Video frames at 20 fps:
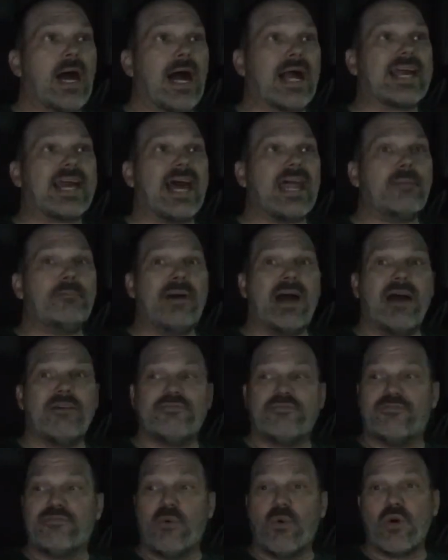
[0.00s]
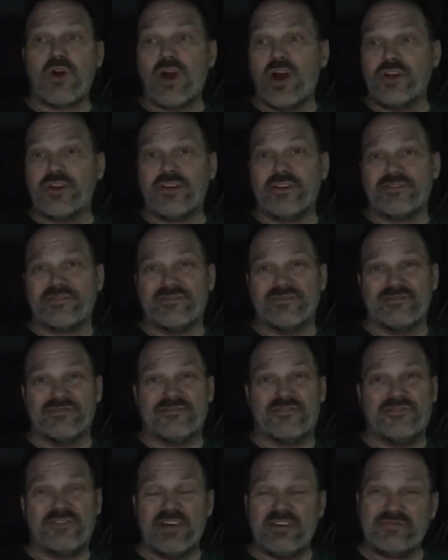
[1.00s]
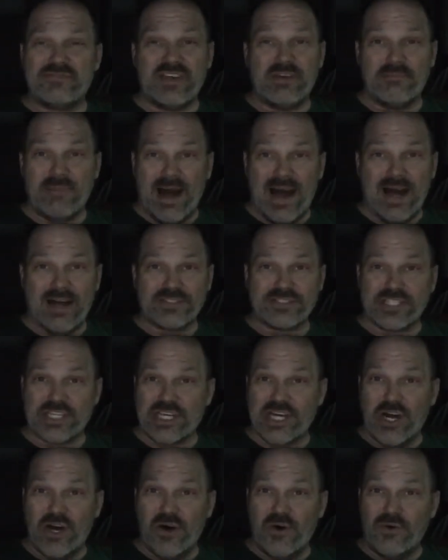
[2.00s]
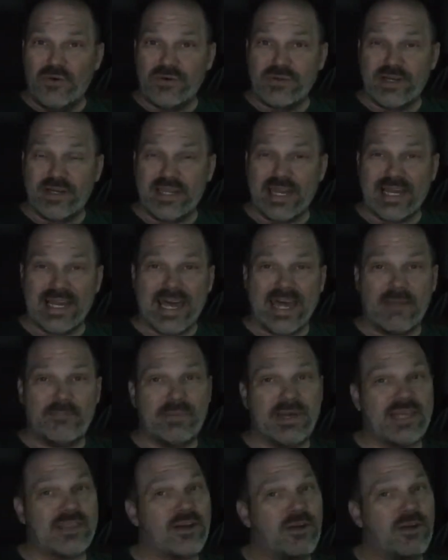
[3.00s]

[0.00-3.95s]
I got about 450 miles to go, and I got to be